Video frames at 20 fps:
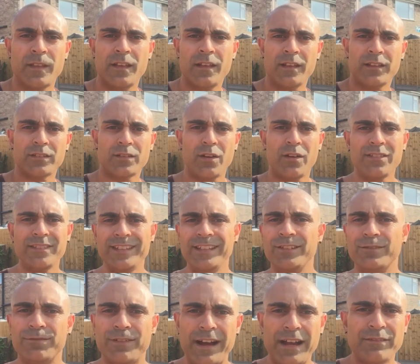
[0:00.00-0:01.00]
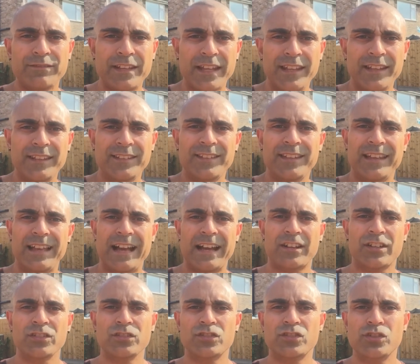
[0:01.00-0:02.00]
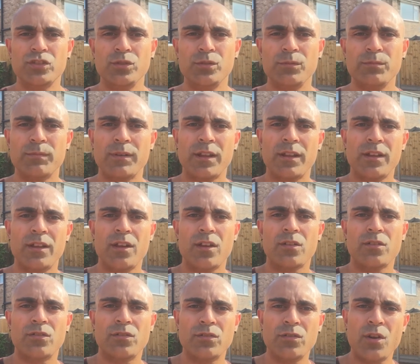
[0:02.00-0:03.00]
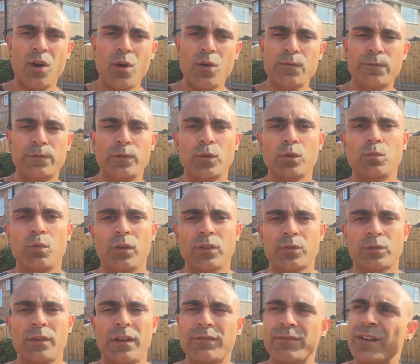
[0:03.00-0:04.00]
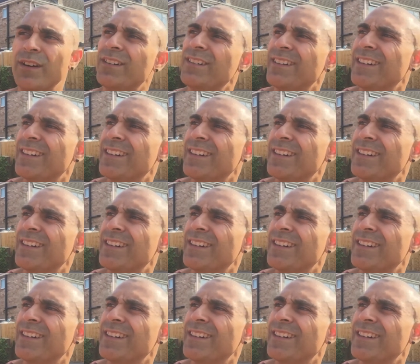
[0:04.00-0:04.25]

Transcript: So on these 5 days, I consumed no food whatsoever.